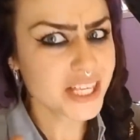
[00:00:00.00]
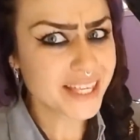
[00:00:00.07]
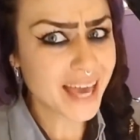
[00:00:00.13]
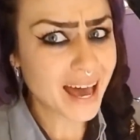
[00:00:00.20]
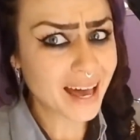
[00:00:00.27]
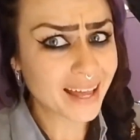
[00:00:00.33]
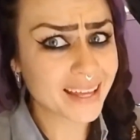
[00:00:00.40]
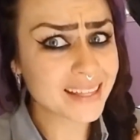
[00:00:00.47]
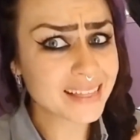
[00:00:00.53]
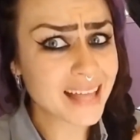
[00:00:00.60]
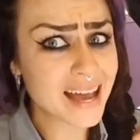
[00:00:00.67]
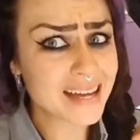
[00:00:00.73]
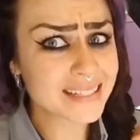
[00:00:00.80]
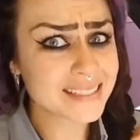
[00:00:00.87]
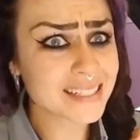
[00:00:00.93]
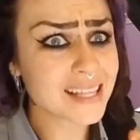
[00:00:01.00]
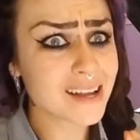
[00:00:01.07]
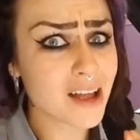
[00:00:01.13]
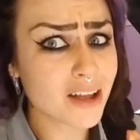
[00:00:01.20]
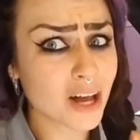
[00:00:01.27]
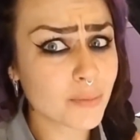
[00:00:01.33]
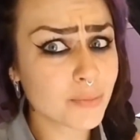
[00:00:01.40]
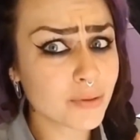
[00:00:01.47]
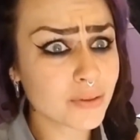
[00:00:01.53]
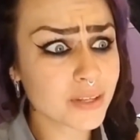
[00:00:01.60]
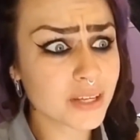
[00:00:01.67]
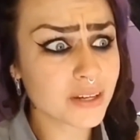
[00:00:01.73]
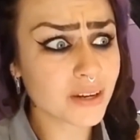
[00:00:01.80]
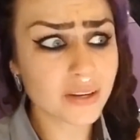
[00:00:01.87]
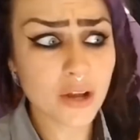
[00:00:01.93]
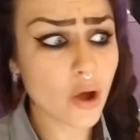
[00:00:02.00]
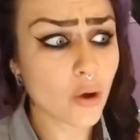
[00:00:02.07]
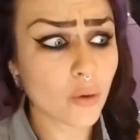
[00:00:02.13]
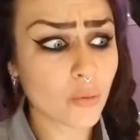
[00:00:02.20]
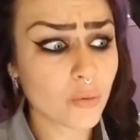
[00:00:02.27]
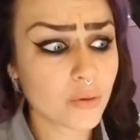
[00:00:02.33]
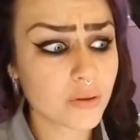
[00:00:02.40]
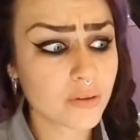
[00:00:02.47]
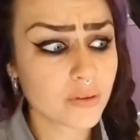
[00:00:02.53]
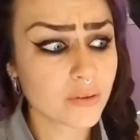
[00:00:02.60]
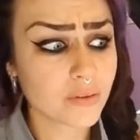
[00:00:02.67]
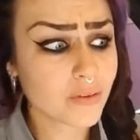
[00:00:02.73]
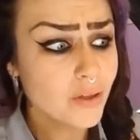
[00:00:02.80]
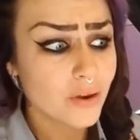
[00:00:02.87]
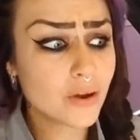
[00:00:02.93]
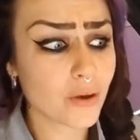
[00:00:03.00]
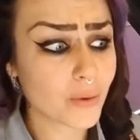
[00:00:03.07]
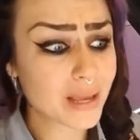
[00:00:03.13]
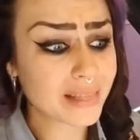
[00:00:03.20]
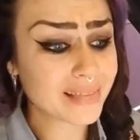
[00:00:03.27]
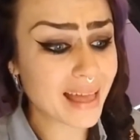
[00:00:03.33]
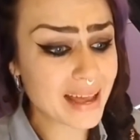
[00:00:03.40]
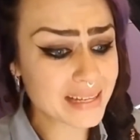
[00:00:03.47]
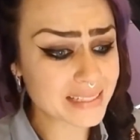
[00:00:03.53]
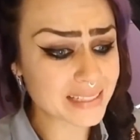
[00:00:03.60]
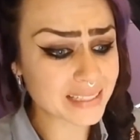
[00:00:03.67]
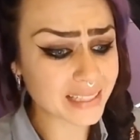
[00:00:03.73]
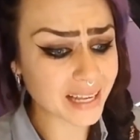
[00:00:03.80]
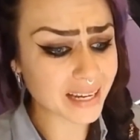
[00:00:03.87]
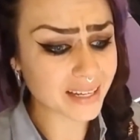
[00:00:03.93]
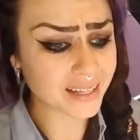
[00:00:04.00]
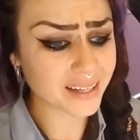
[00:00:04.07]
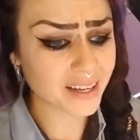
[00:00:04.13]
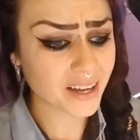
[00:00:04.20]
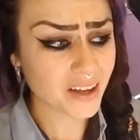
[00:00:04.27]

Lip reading: Yeah, it lasted like a couple years. No, it lasted like